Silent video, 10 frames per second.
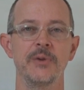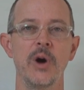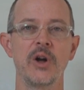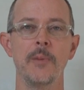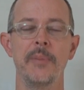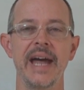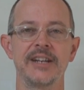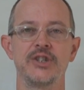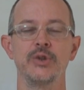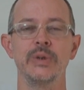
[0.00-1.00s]
Welcome
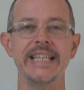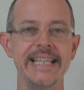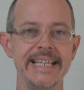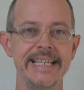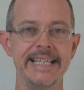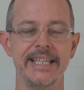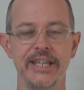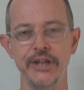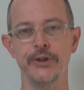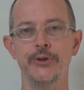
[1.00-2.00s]
back to
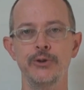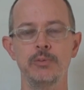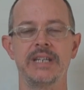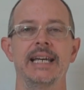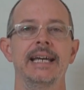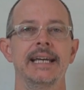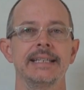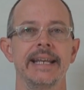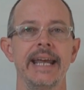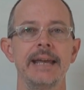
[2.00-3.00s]
E-Cubed.
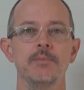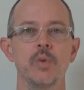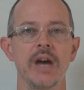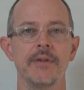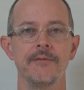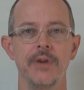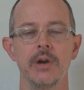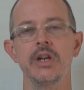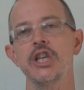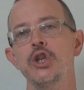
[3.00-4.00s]
Today, we have a
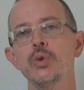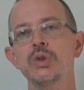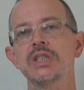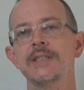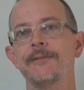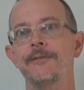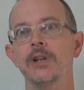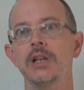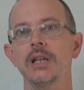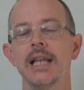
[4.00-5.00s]
very
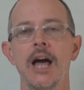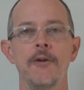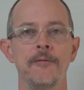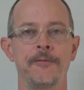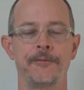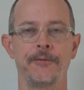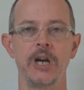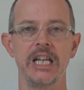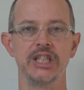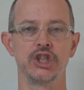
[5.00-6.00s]
useful
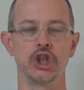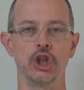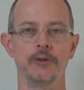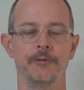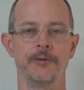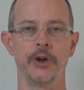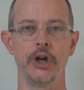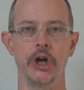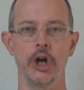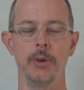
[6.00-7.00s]
phrasal
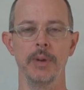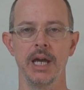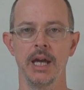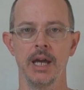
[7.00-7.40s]
verb.